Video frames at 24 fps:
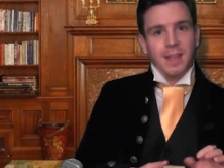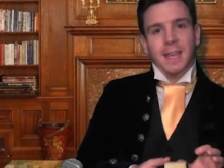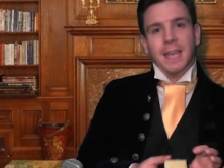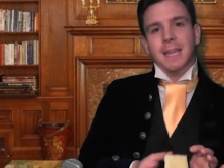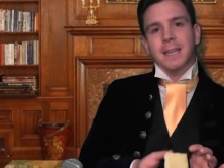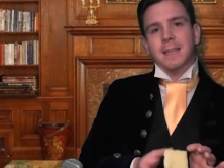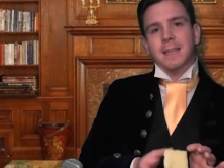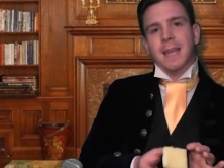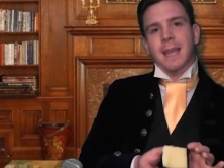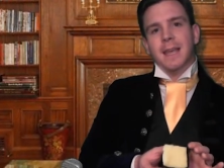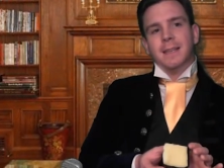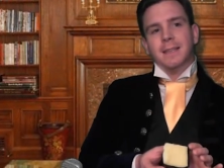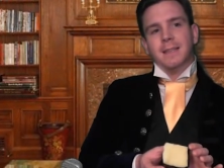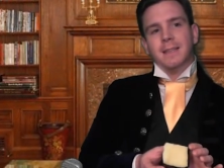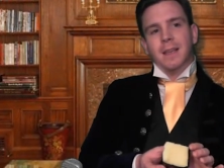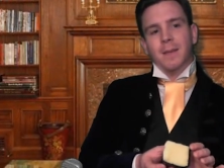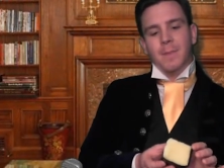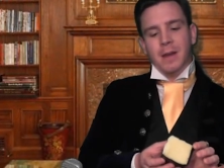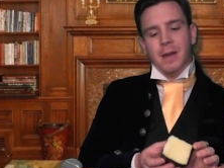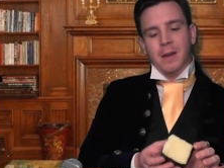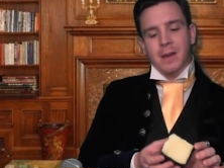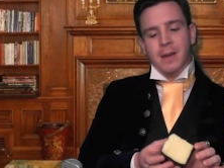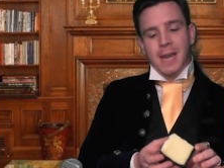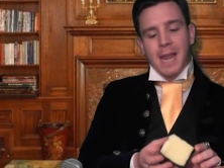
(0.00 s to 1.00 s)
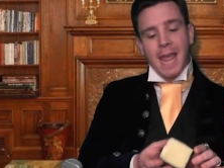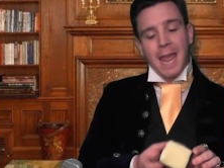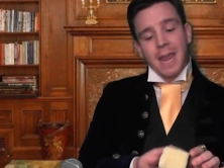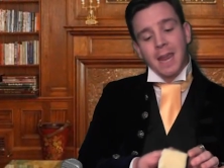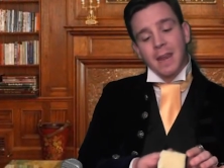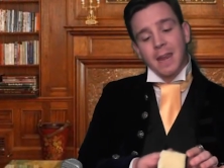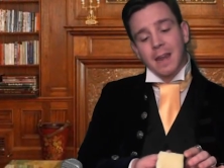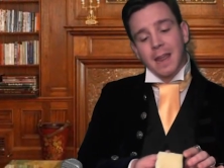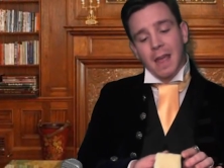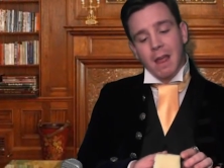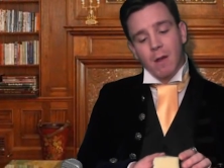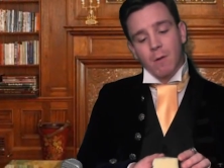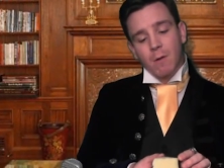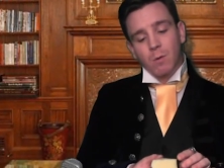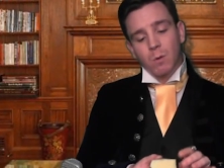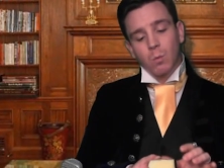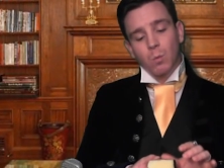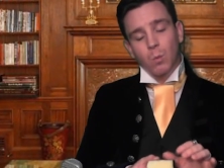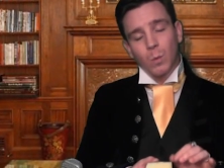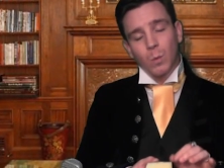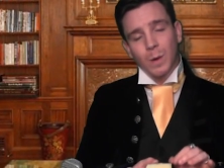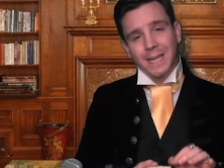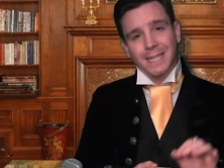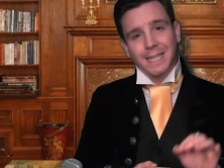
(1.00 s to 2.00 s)
it takes about an 8-hour
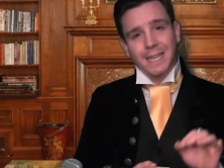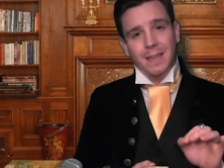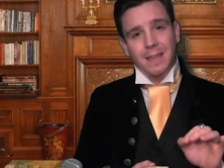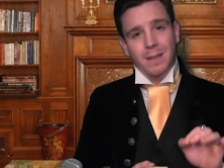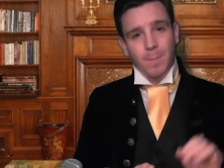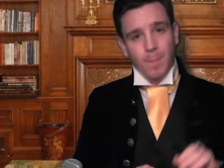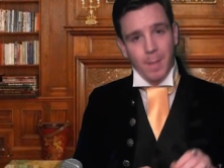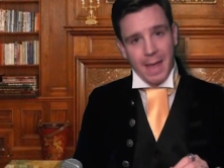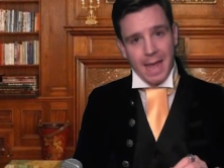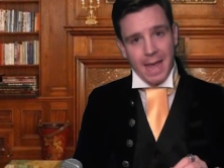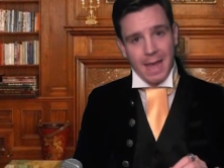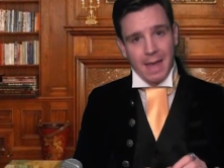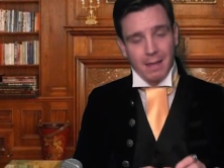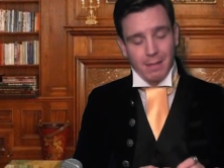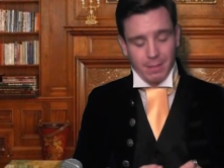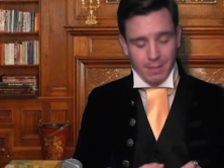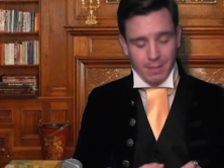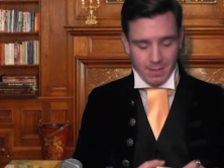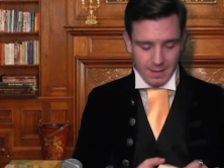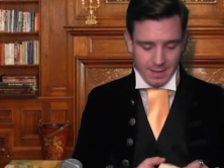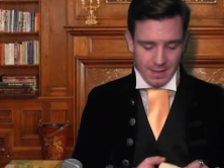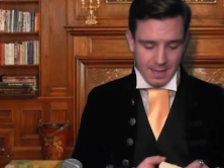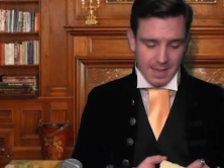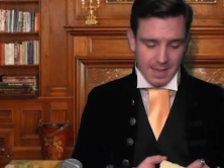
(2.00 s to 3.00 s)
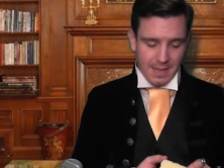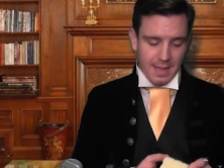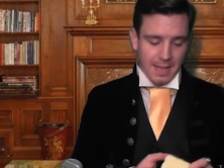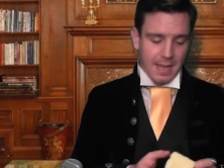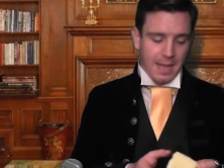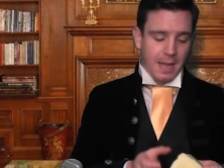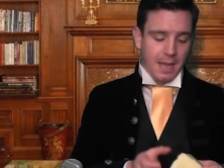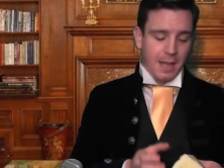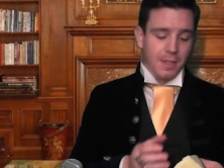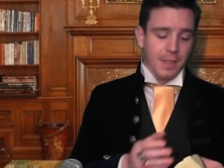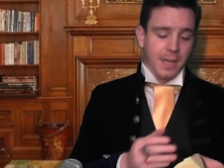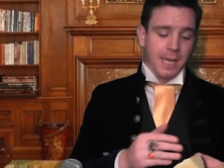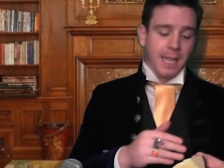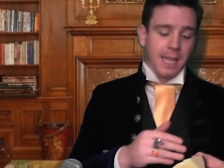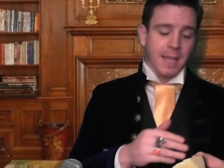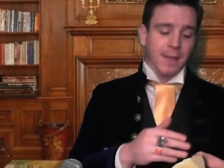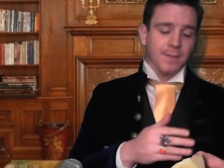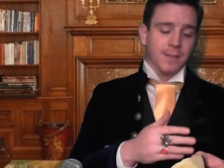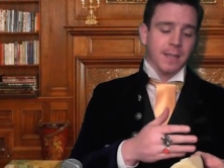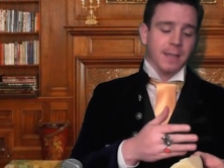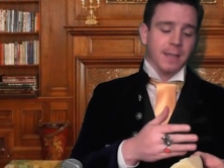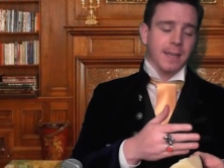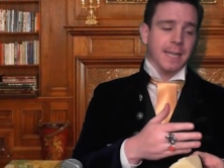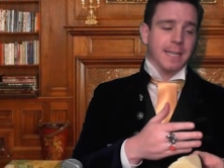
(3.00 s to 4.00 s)
whiskey bath that
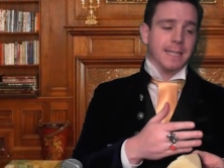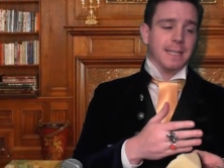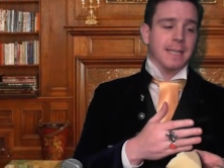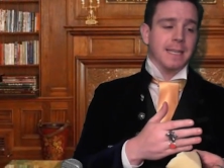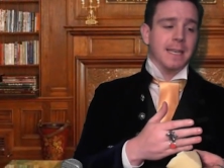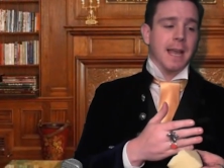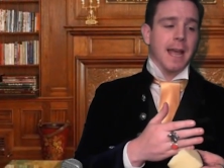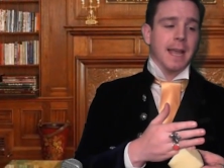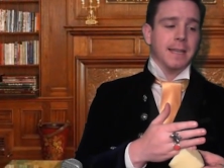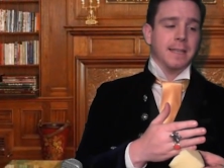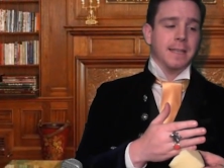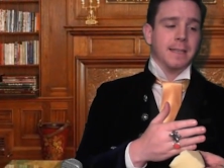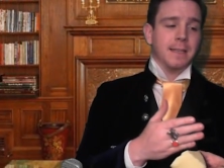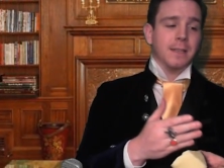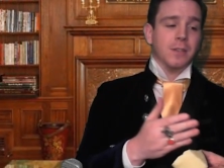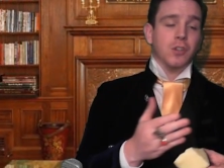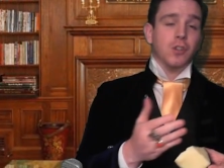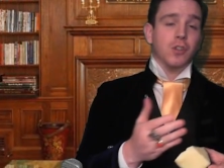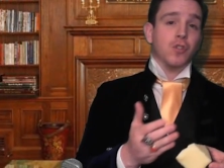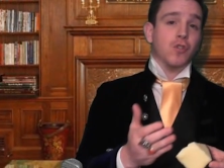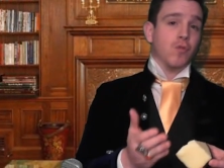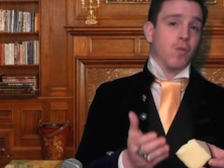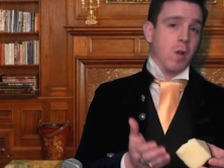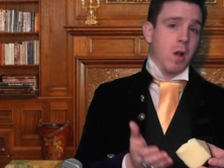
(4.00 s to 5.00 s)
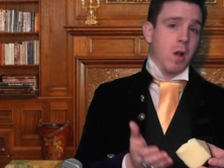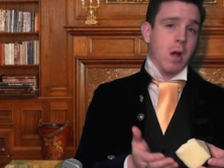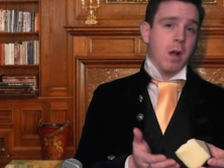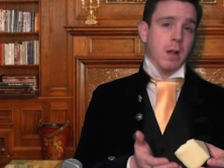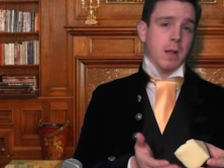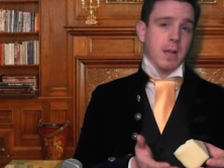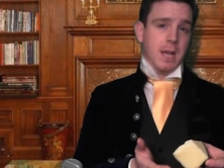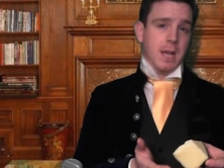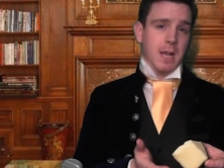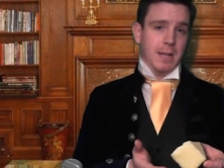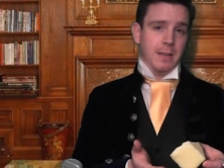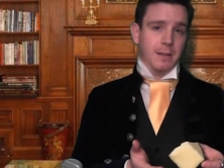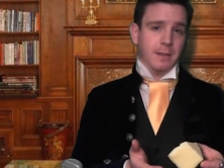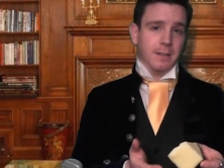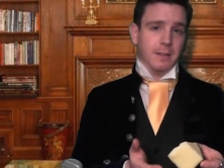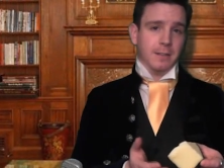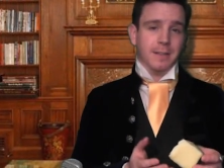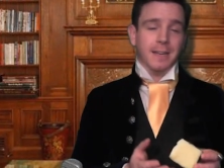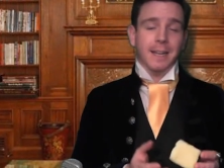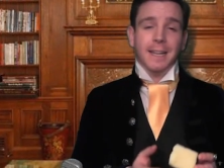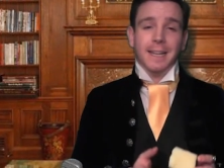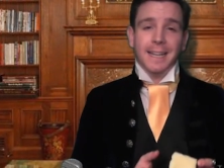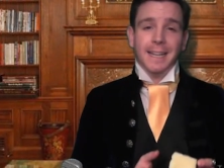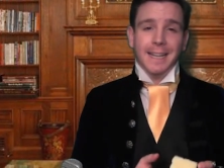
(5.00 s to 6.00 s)
gives it its nice straw color,
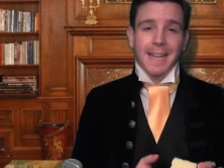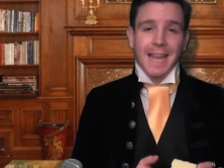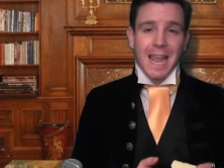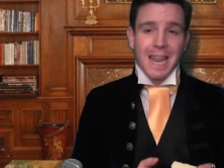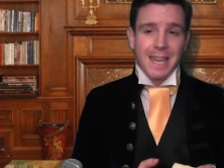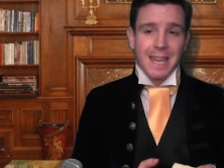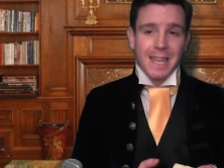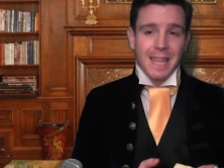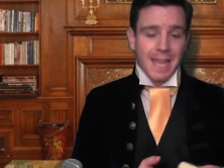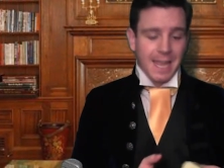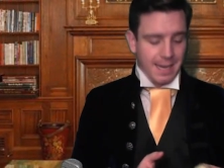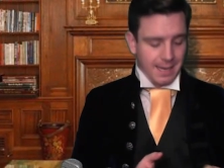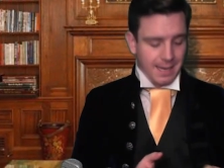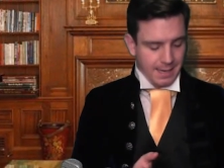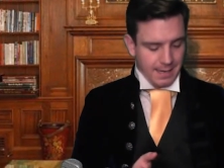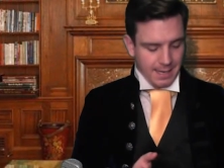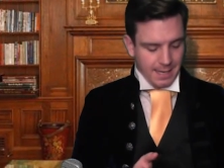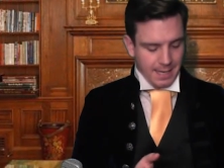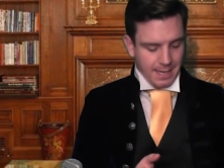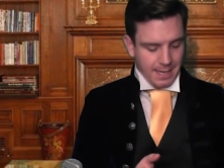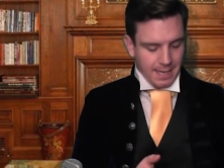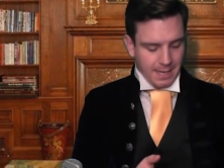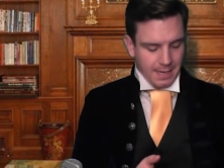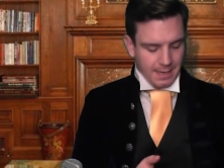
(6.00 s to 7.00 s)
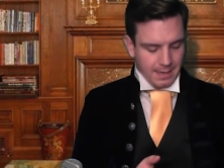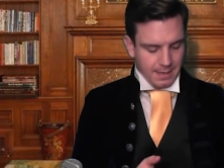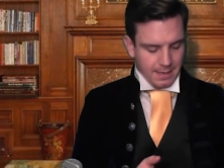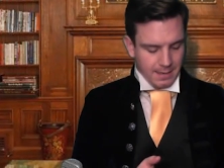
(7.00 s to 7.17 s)
and then it